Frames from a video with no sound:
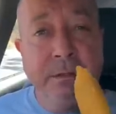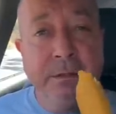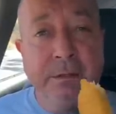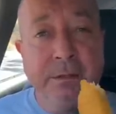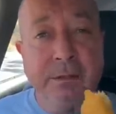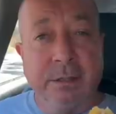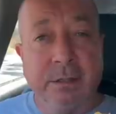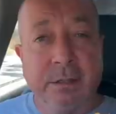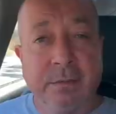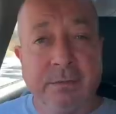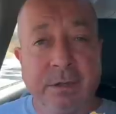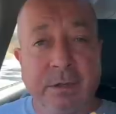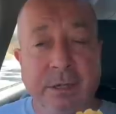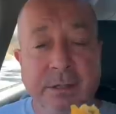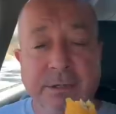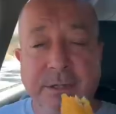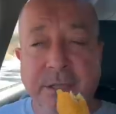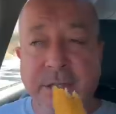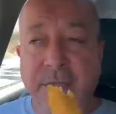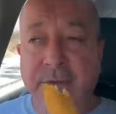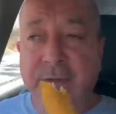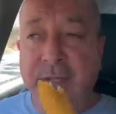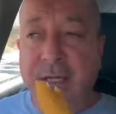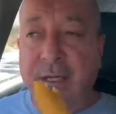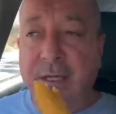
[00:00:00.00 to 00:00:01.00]
So folks,
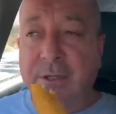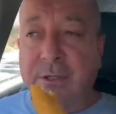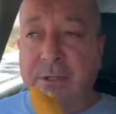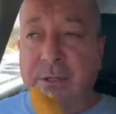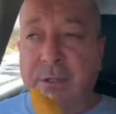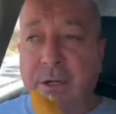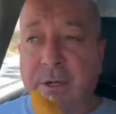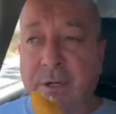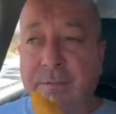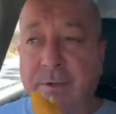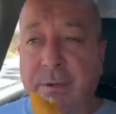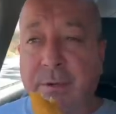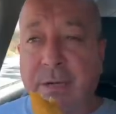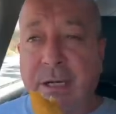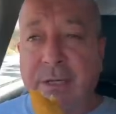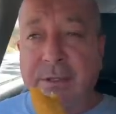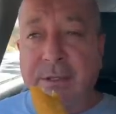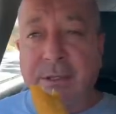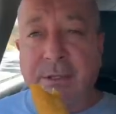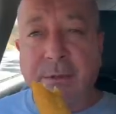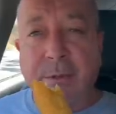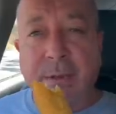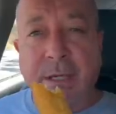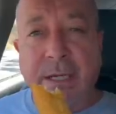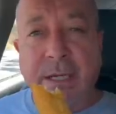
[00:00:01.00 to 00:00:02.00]
give that a try if you're out
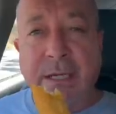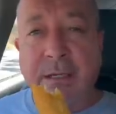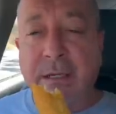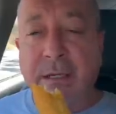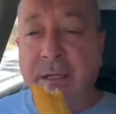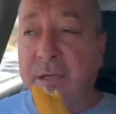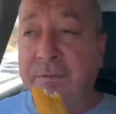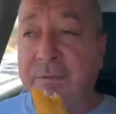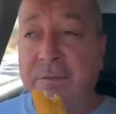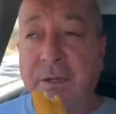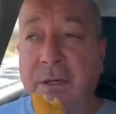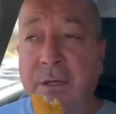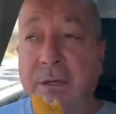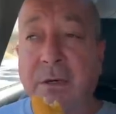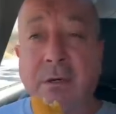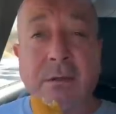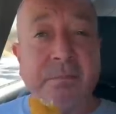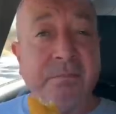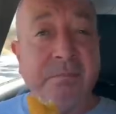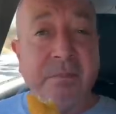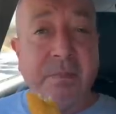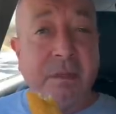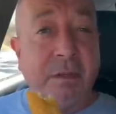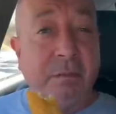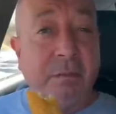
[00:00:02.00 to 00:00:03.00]
this way. And if you're not,
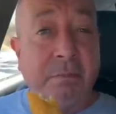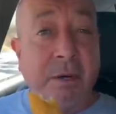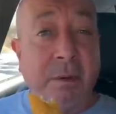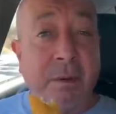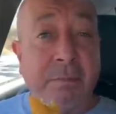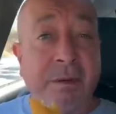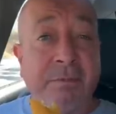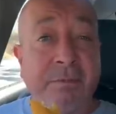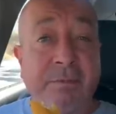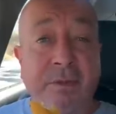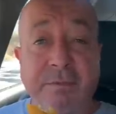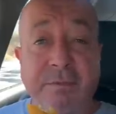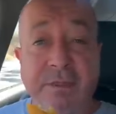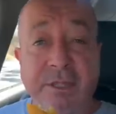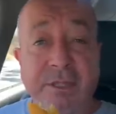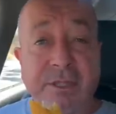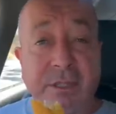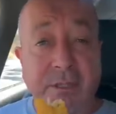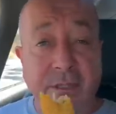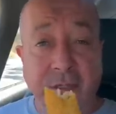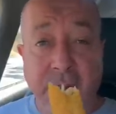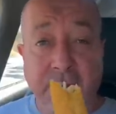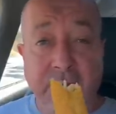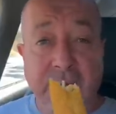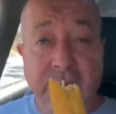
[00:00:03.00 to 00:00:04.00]
pop in for a
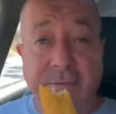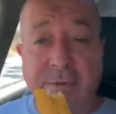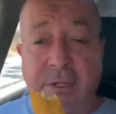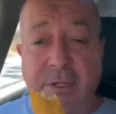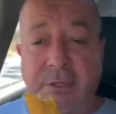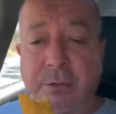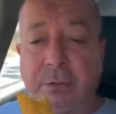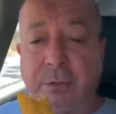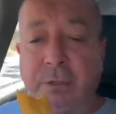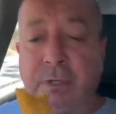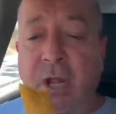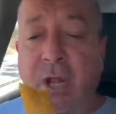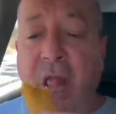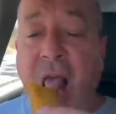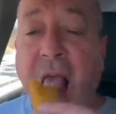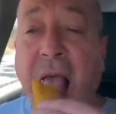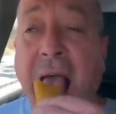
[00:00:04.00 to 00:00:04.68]
visit. You'll love the joint.